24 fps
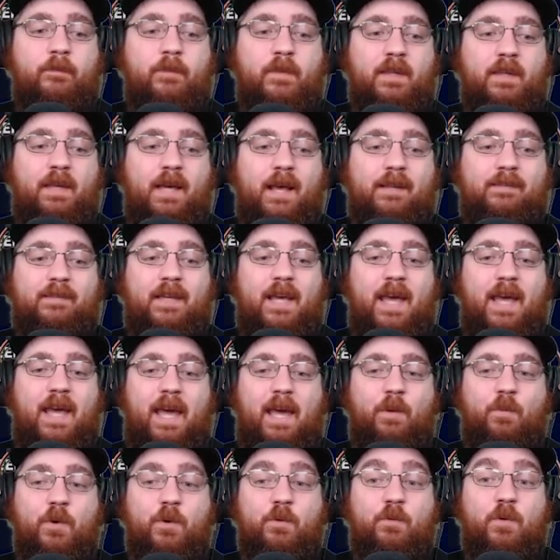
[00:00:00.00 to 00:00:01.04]
Casey
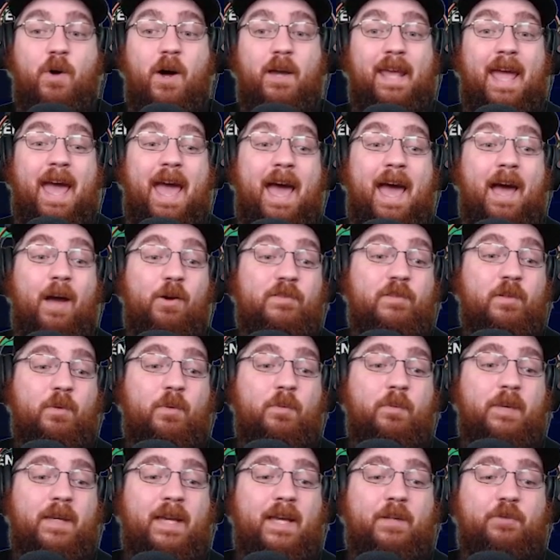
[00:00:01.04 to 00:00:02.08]
Hayward, Ronnie Harrison would
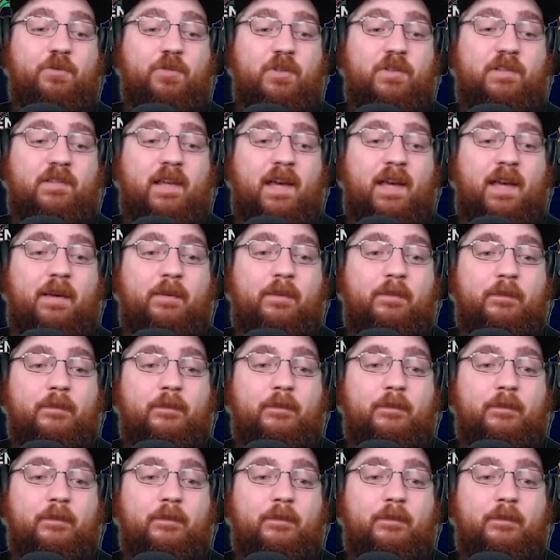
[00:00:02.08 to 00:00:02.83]
be interesting.